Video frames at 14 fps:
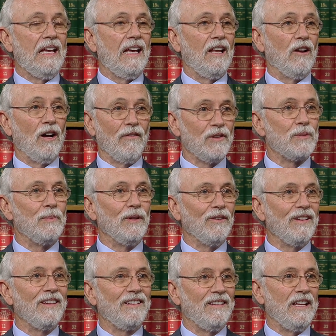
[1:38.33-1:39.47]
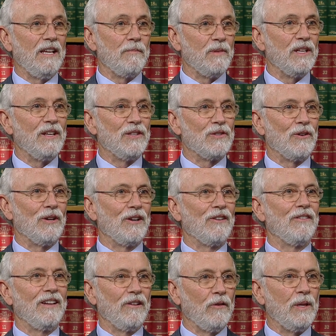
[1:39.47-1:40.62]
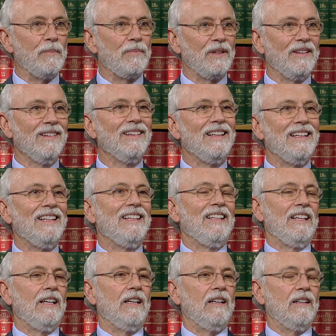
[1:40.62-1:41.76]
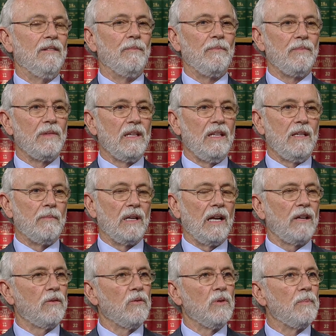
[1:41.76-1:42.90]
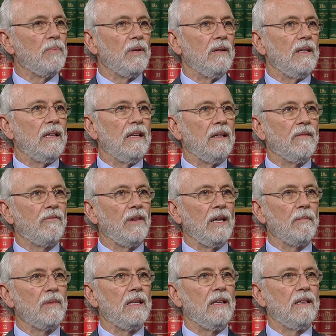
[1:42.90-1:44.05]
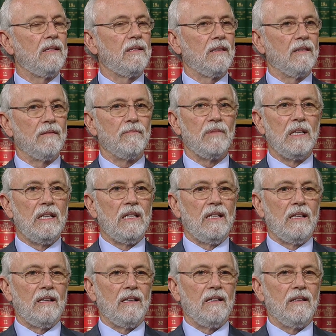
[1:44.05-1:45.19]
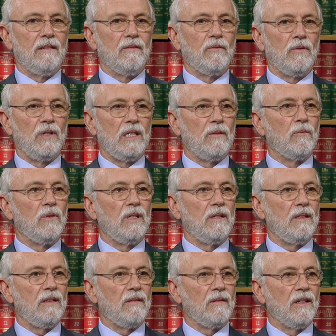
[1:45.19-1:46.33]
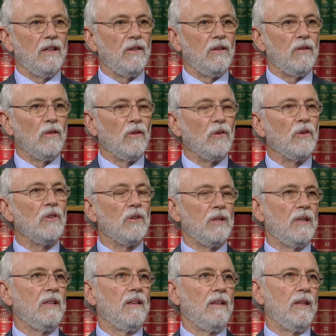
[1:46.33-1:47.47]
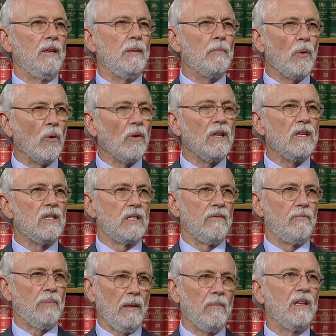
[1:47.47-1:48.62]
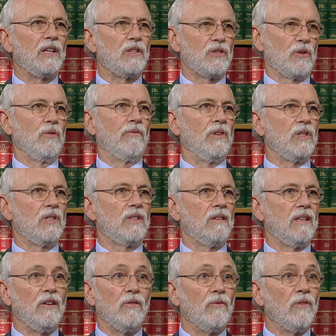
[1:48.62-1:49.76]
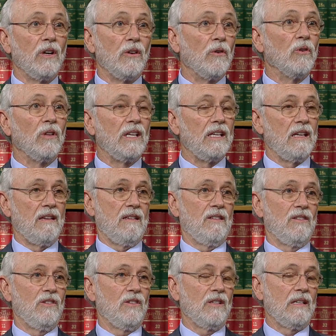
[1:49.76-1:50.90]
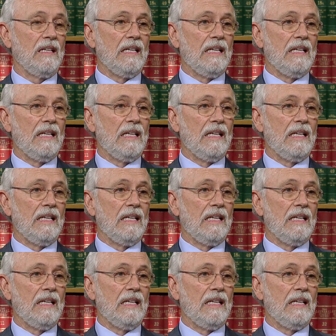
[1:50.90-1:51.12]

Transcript: an office building named in his honor in Olympia. But I grew up in a family that we learned the importance of public service at a very early age,